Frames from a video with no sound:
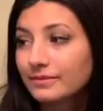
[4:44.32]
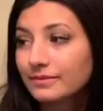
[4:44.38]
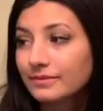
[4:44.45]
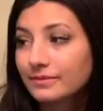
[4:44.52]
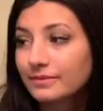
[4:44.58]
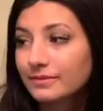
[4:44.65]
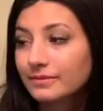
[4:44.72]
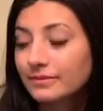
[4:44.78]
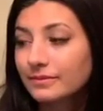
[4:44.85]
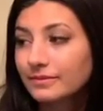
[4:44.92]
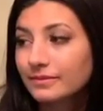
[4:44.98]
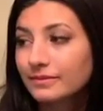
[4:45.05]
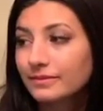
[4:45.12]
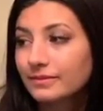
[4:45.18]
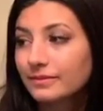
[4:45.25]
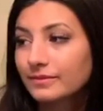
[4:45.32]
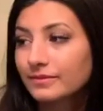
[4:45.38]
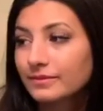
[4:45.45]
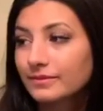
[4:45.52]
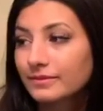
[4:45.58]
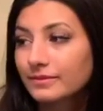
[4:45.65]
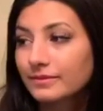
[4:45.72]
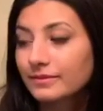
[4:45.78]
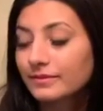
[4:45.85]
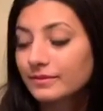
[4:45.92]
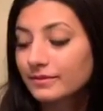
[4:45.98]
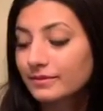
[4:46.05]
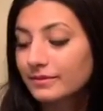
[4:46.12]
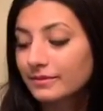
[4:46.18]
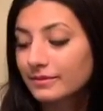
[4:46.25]

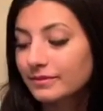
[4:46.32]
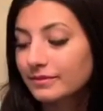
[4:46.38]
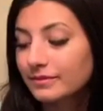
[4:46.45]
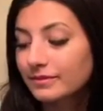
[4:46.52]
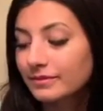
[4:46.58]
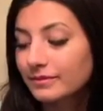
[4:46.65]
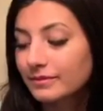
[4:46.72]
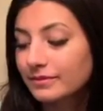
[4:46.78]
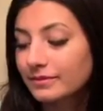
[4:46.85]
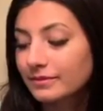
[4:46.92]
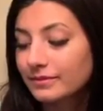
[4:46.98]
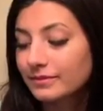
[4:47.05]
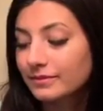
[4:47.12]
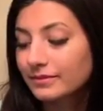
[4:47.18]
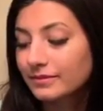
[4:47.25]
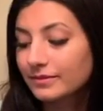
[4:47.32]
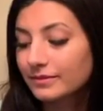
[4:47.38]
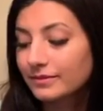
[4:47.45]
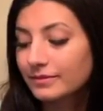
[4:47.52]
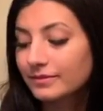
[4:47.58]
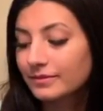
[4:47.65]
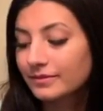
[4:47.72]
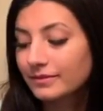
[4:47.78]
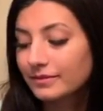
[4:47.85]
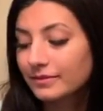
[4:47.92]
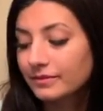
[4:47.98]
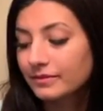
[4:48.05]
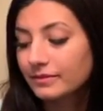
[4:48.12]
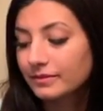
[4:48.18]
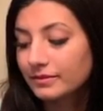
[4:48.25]

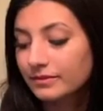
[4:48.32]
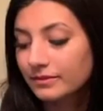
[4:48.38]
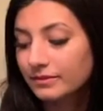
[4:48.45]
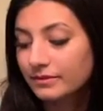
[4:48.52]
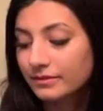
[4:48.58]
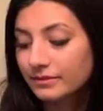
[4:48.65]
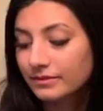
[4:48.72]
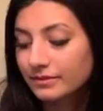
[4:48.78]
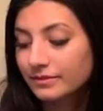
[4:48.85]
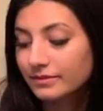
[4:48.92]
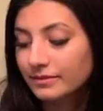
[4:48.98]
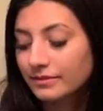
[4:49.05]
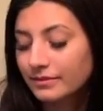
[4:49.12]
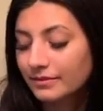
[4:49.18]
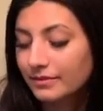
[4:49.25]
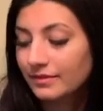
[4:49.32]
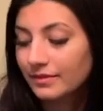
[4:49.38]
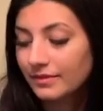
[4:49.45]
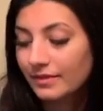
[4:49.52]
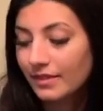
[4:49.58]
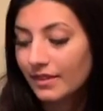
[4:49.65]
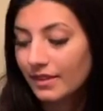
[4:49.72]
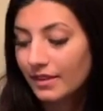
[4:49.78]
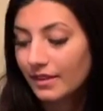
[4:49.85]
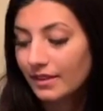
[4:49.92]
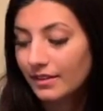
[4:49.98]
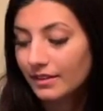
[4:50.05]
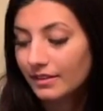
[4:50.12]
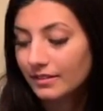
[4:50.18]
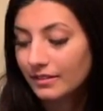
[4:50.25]

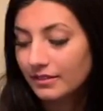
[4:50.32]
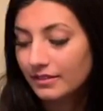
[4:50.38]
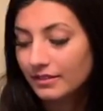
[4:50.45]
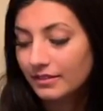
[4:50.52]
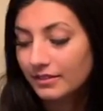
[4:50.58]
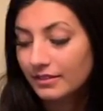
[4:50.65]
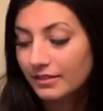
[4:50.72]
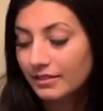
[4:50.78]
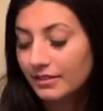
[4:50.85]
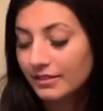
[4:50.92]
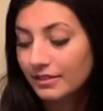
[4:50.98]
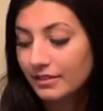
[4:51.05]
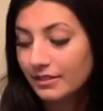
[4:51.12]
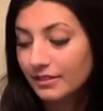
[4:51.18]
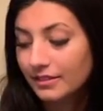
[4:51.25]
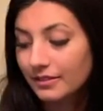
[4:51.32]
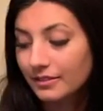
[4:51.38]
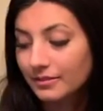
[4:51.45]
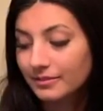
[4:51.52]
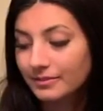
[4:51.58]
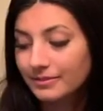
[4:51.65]
[no speech]